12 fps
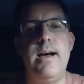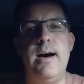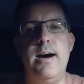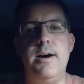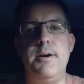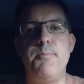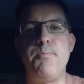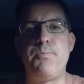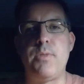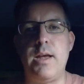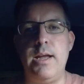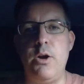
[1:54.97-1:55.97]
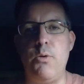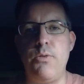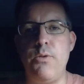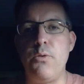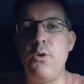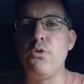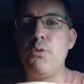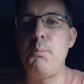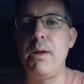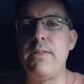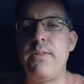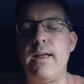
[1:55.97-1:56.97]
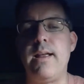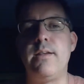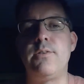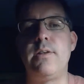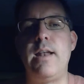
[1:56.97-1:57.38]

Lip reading: Those are big things.